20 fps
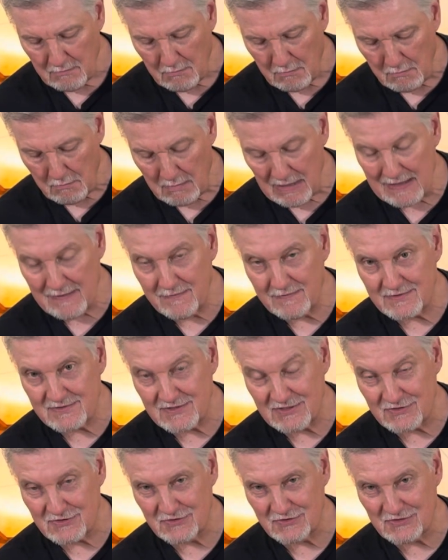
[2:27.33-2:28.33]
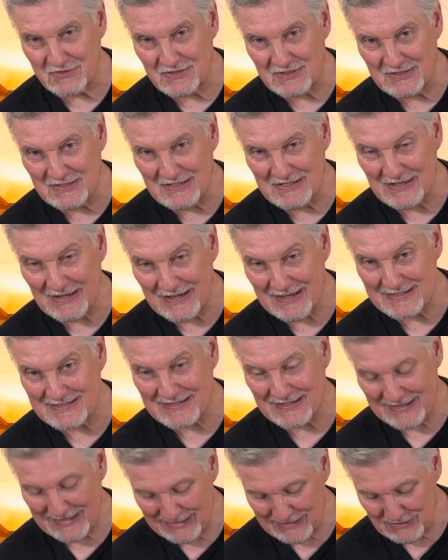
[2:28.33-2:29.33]
Meant since they're CTS,
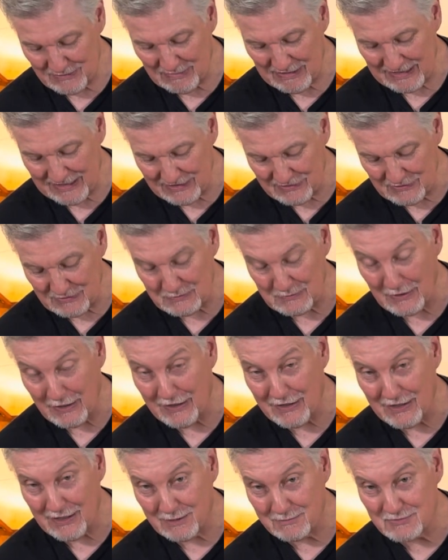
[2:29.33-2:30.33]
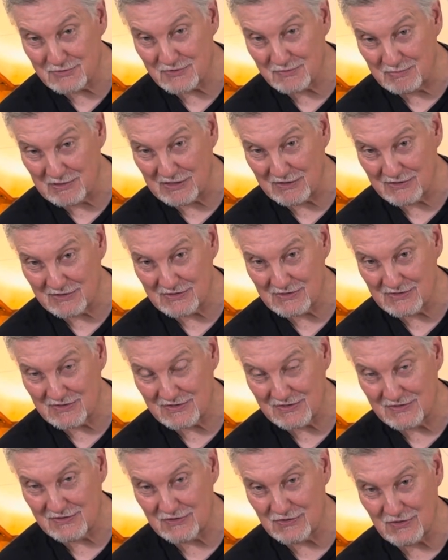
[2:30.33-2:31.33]
I had to buy new knobs
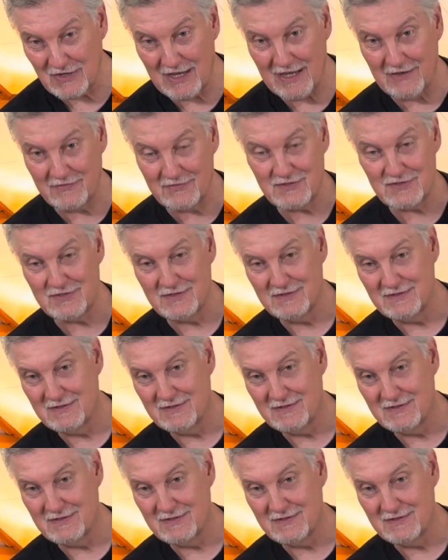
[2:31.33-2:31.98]
because the shafts